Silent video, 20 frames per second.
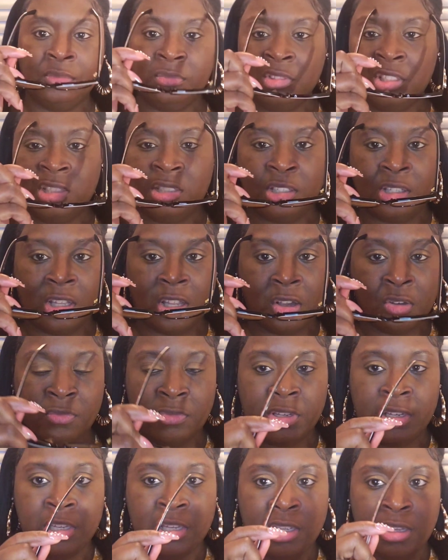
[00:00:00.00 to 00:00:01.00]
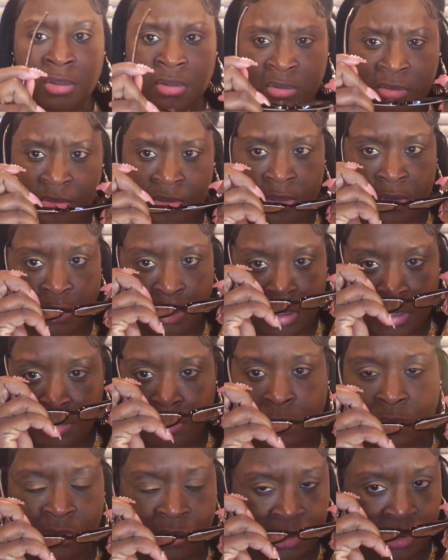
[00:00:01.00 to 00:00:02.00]
This is a long video. Lord have
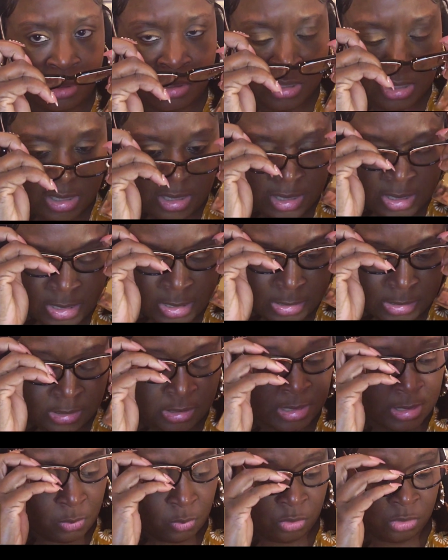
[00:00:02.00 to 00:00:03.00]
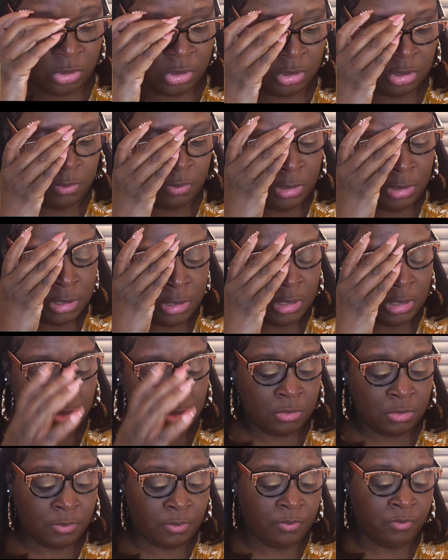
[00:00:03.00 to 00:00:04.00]
mercy. I did not want this to be
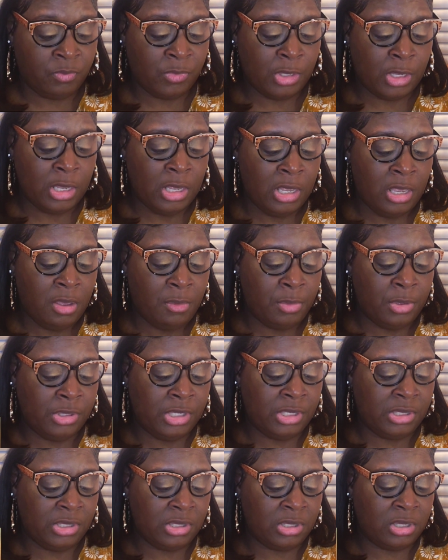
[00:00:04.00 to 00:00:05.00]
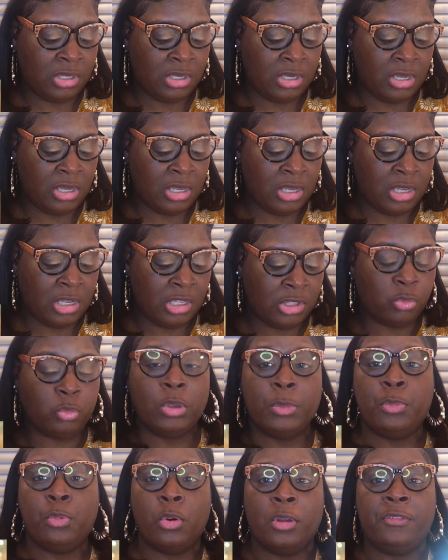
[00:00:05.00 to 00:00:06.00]
long. But this is the um,
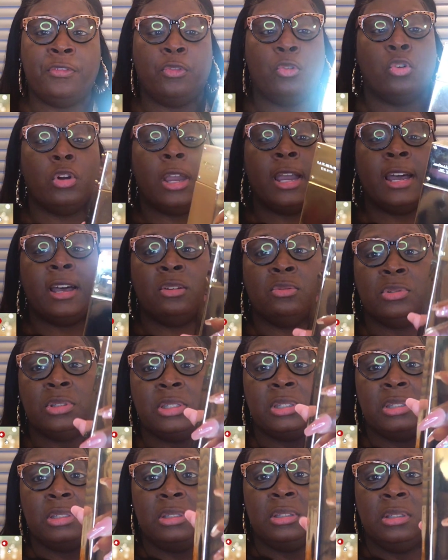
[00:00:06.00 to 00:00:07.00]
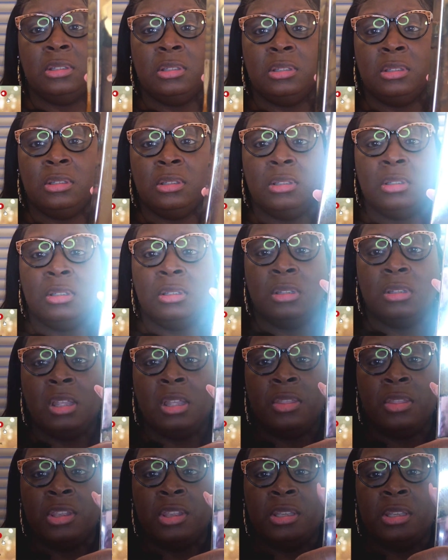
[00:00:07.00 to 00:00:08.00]
3.4 ounce
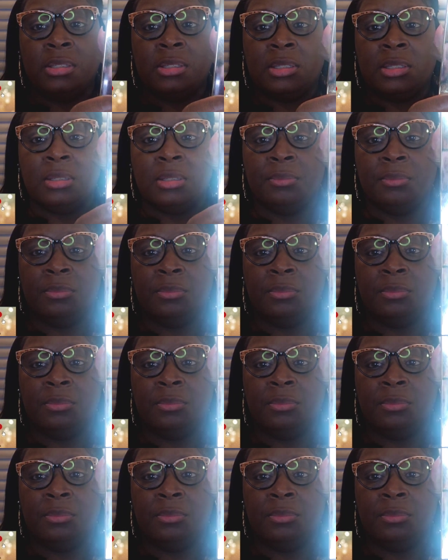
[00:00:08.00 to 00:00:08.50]
of this.